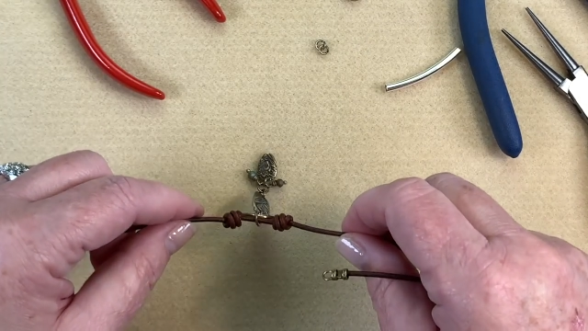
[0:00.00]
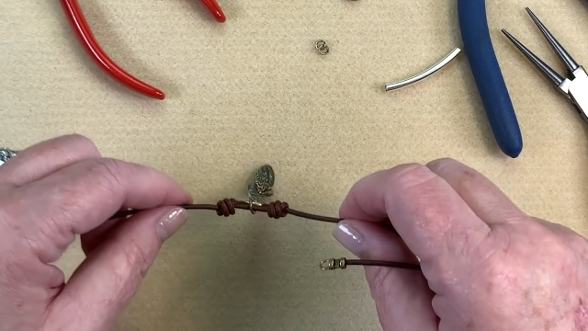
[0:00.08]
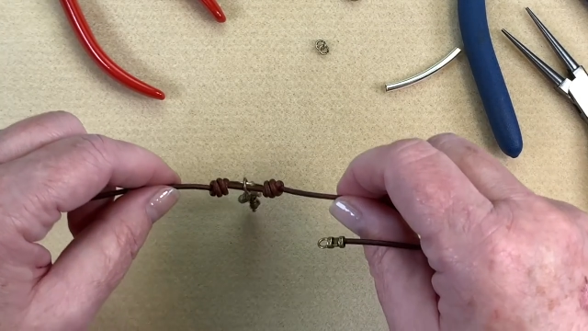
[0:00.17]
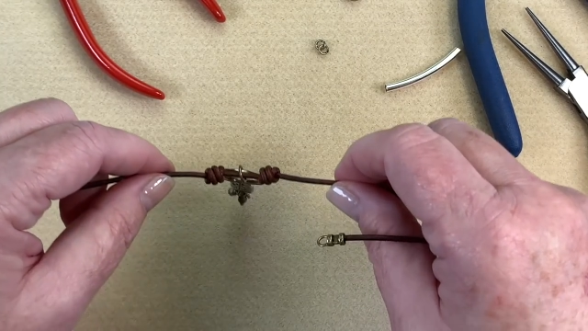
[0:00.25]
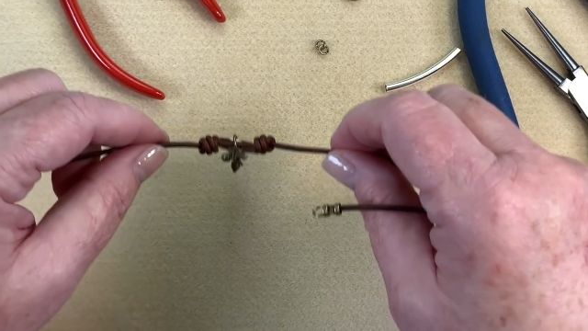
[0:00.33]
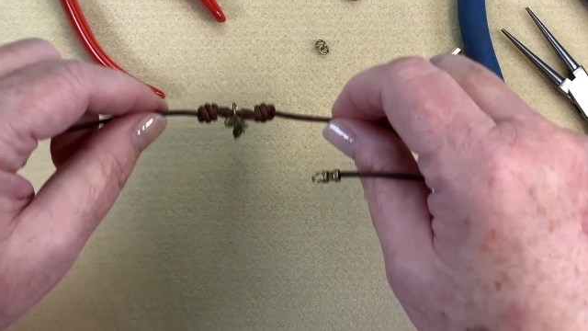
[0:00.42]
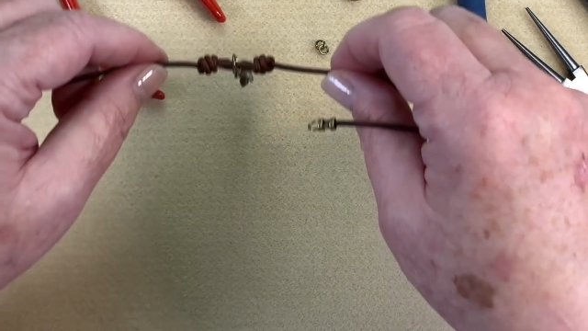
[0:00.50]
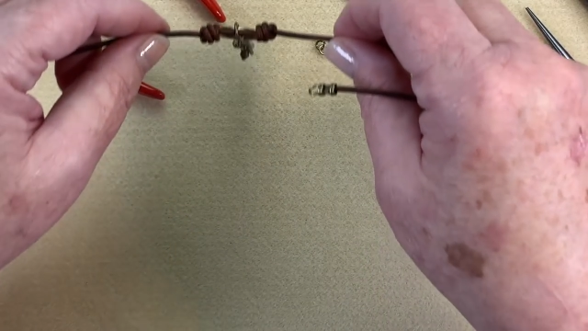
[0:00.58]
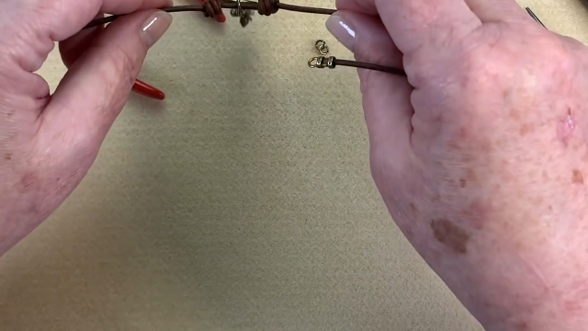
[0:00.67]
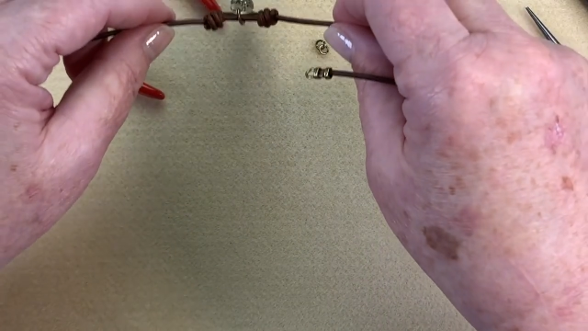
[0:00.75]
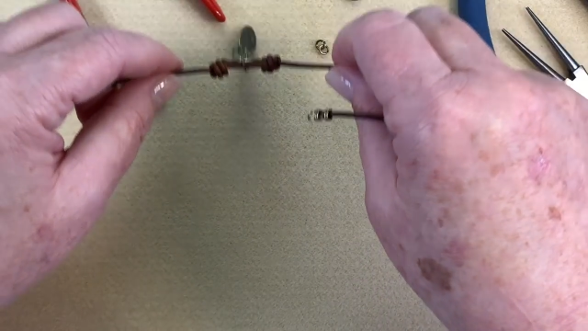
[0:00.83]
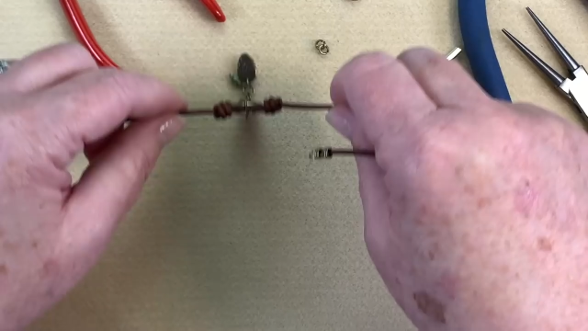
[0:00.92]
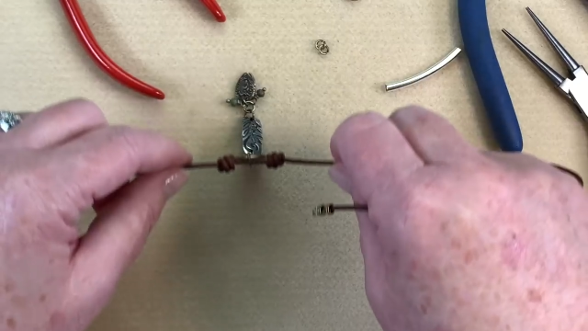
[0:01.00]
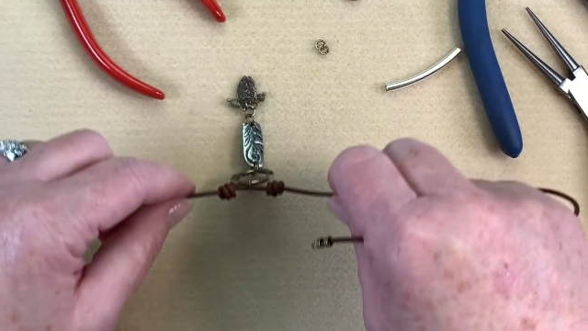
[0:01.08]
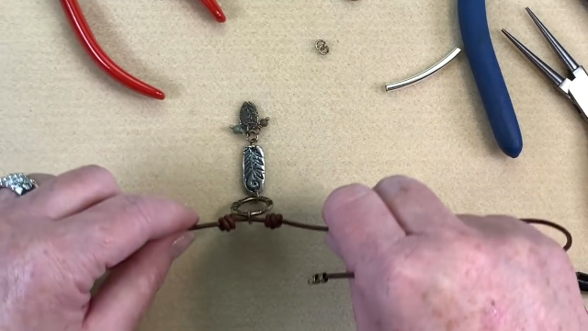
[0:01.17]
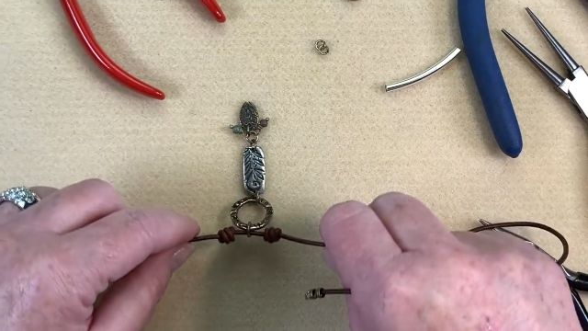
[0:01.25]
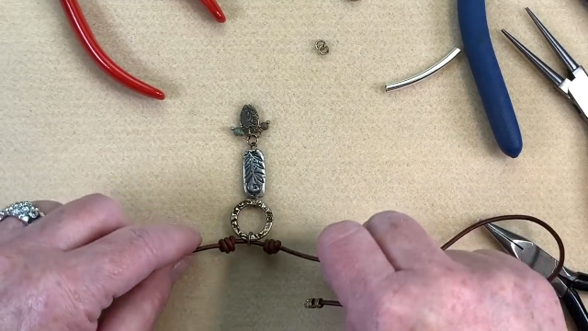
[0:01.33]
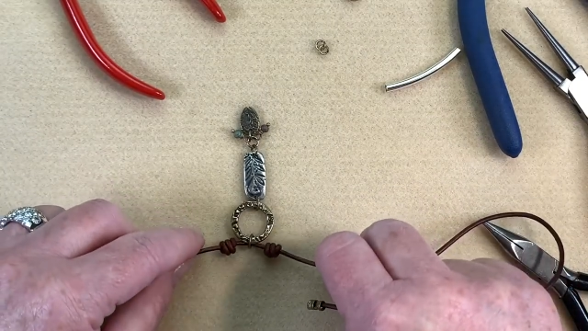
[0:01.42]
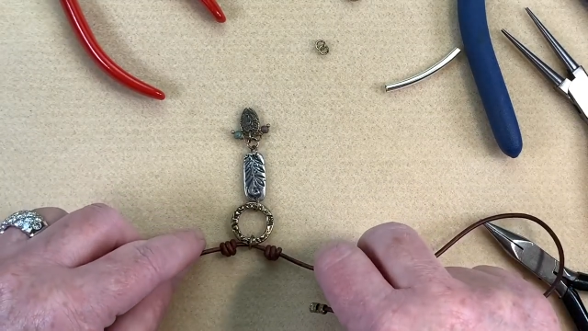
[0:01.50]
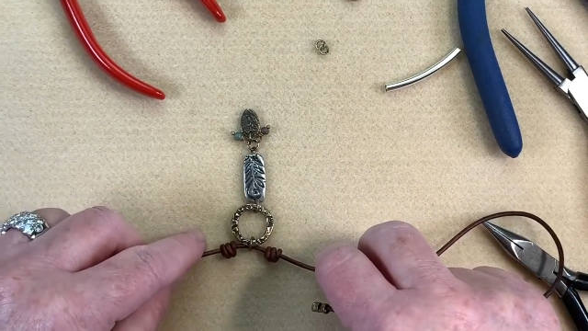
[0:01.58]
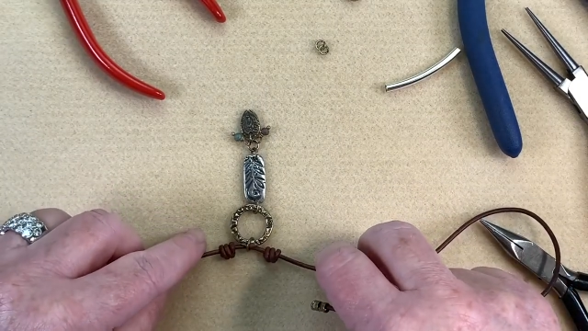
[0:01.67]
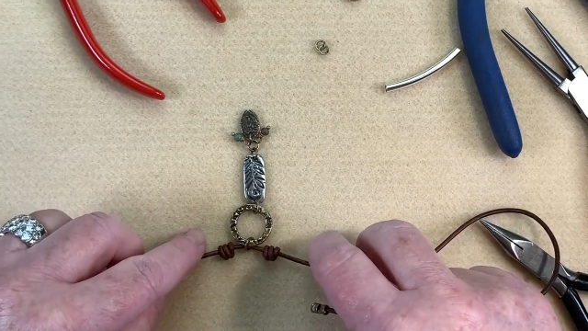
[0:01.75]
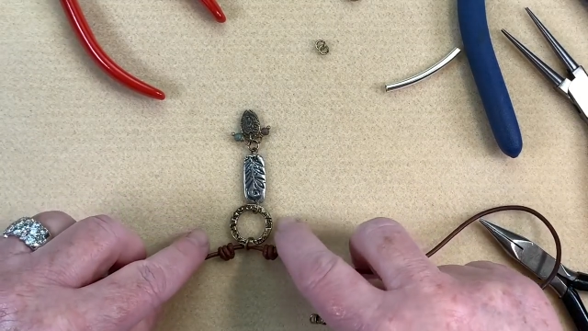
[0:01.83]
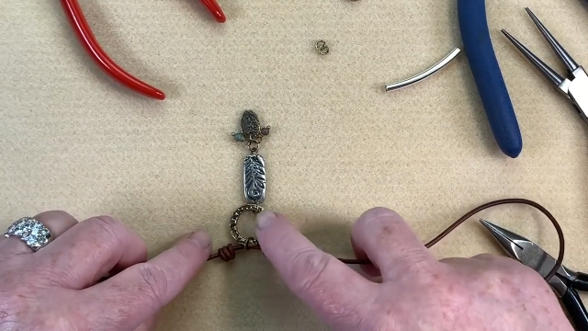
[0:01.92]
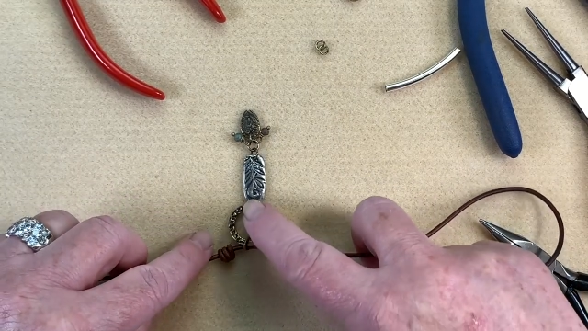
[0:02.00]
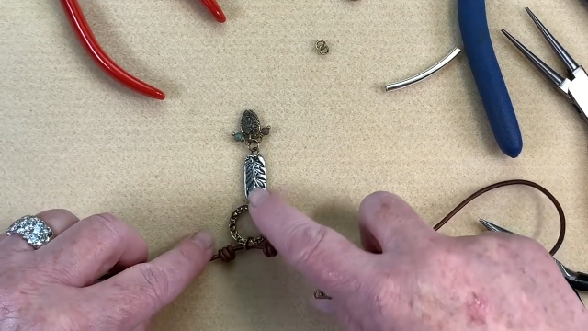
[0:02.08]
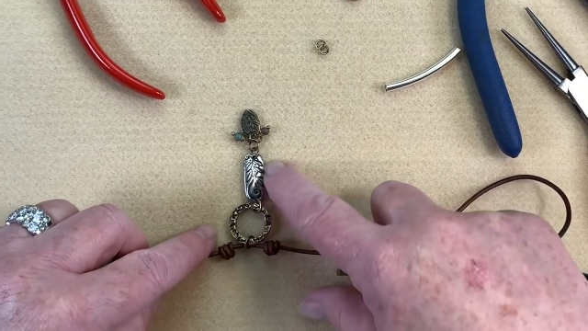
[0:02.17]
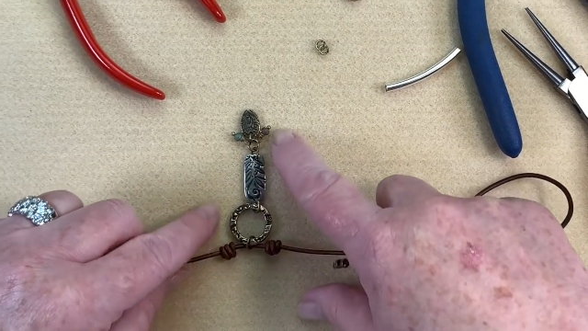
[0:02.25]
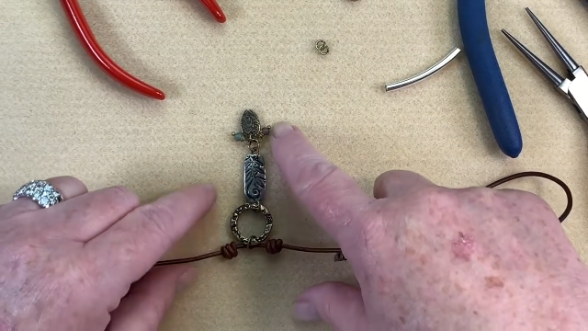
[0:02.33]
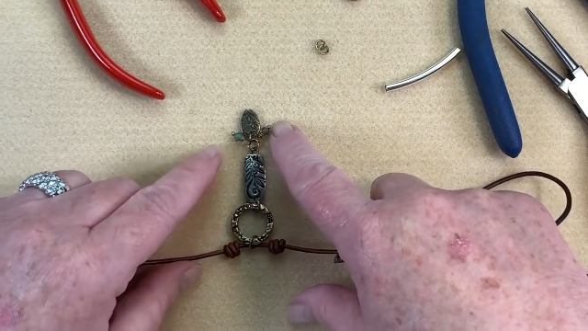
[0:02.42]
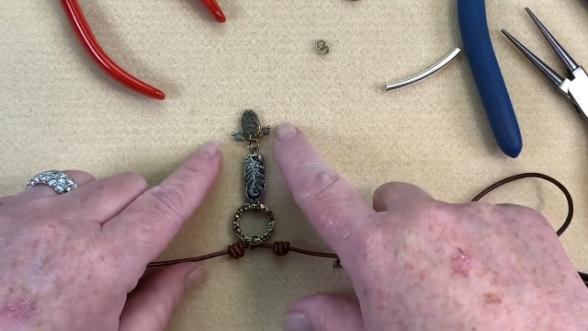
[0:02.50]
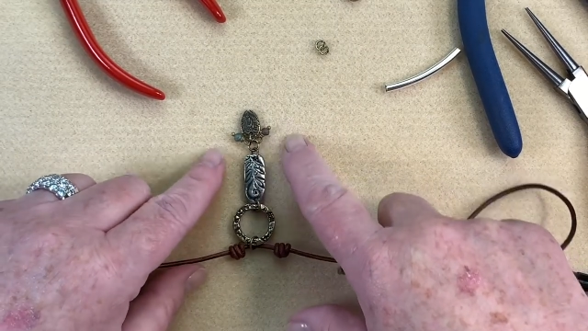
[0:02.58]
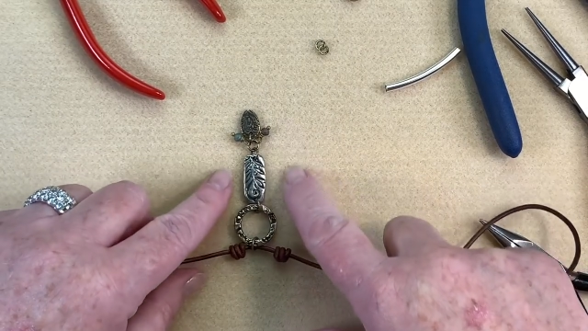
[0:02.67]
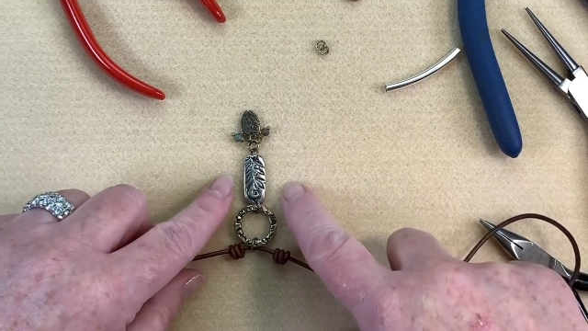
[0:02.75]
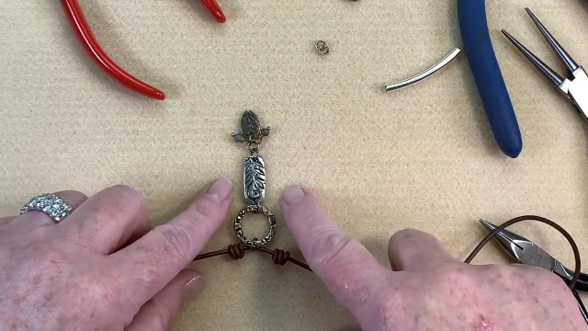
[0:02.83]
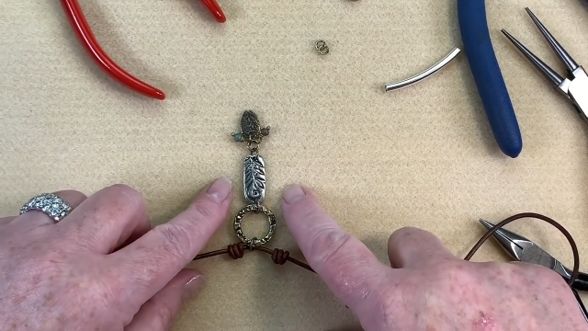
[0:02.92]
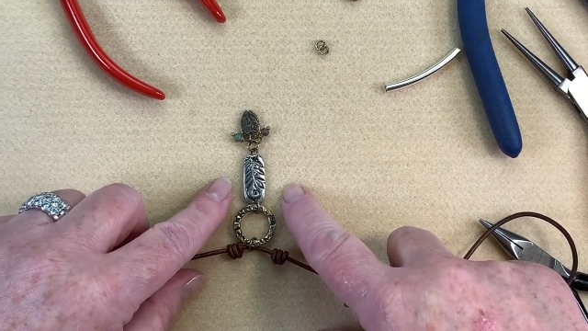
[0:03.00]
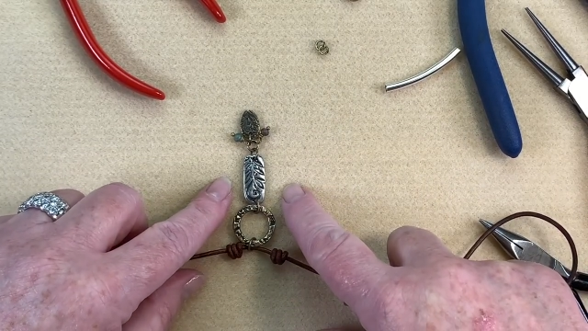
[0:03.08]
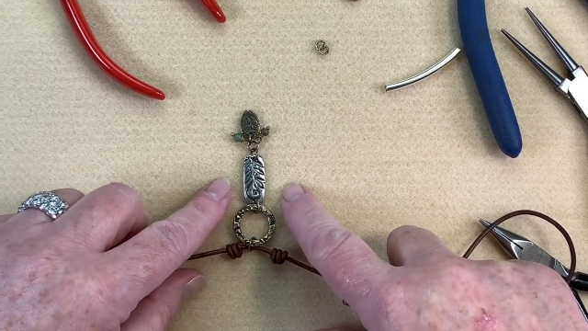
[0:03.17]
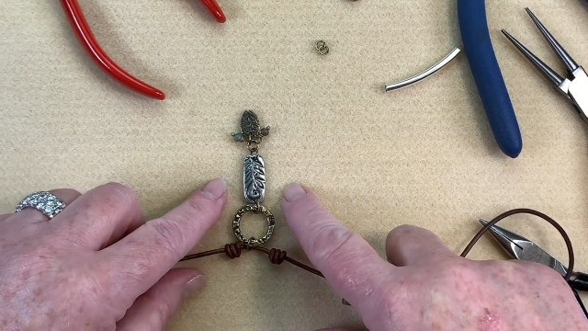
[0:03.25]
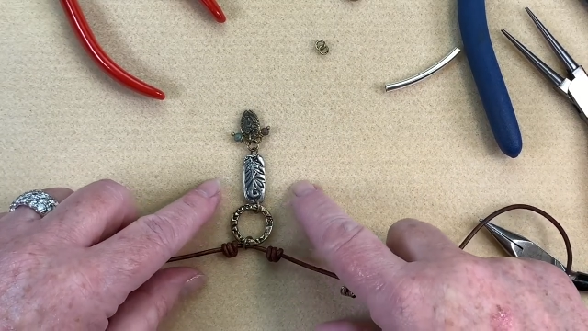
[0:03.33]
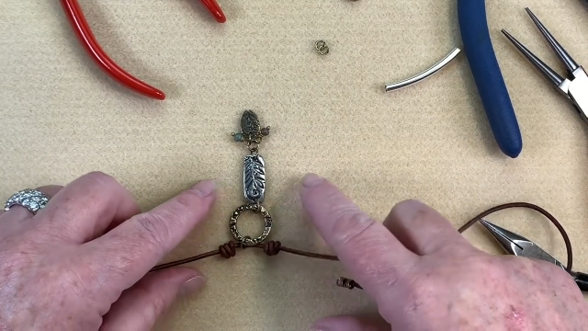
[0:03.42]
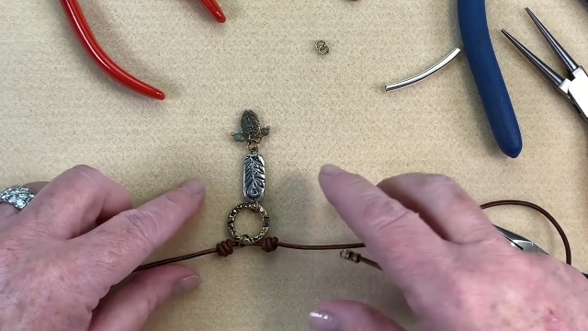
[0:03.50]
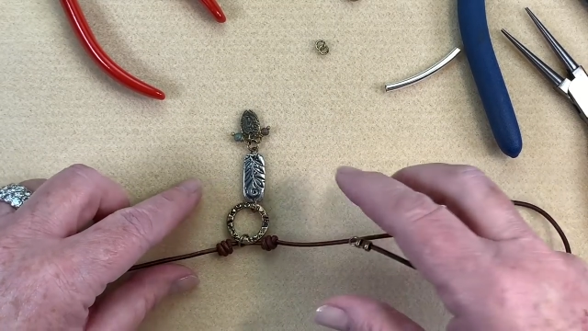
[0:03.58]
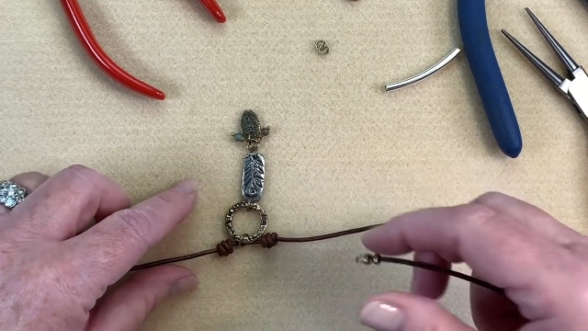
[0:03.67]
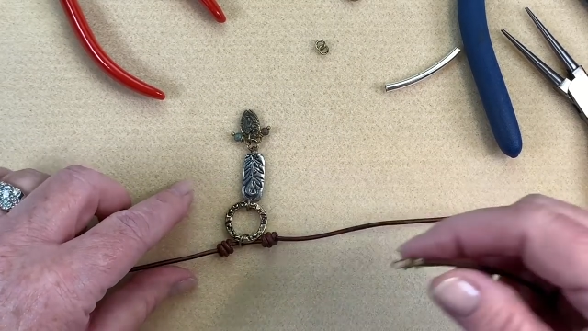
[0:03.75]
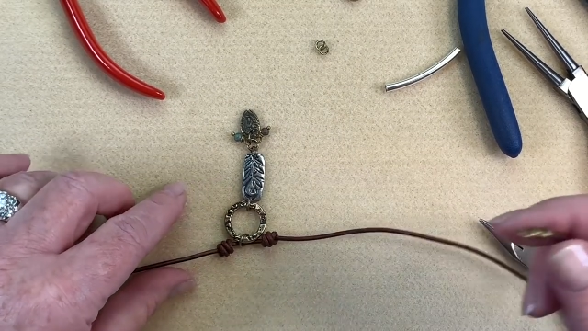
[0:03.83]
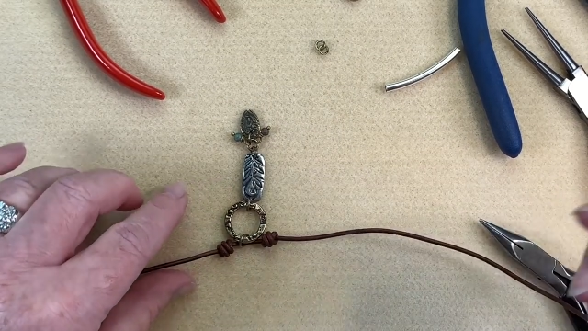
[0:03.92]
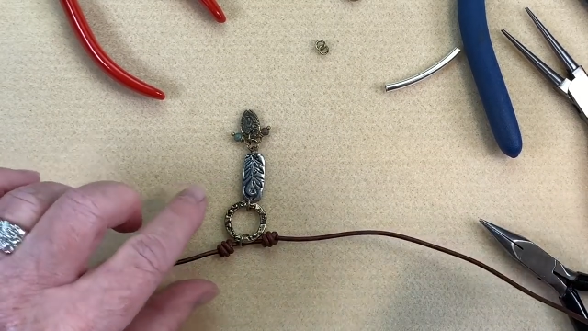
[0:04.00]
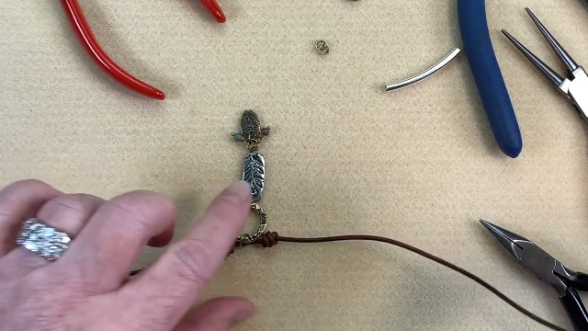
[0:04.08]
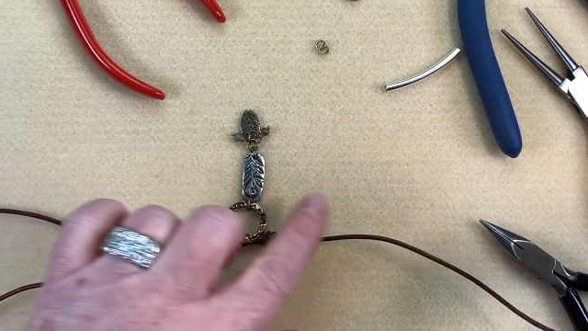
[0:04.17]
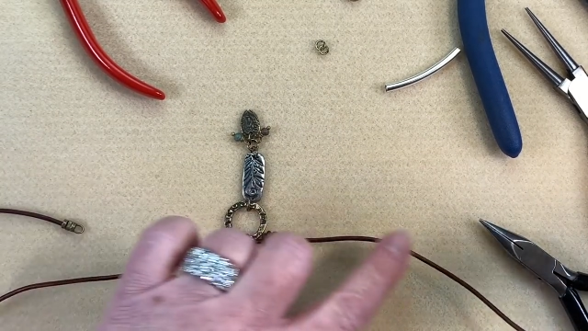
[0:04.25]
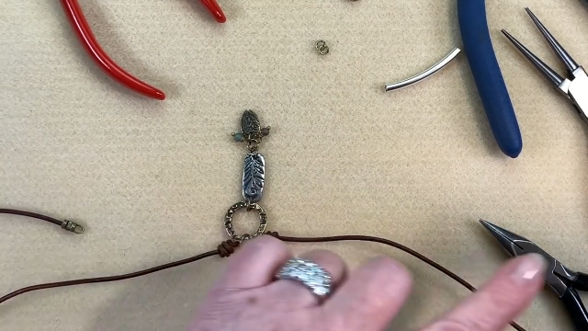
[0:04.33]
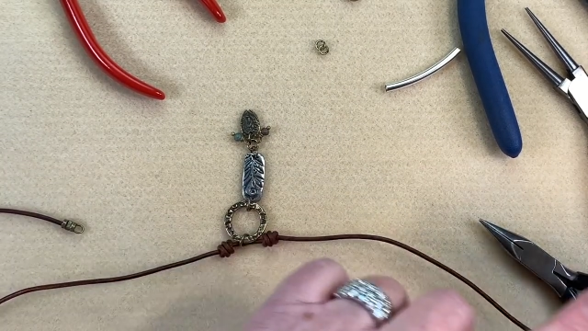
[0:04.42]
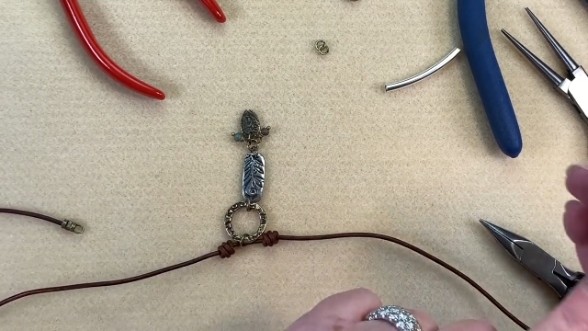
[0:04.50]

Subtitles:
(no speaker visible)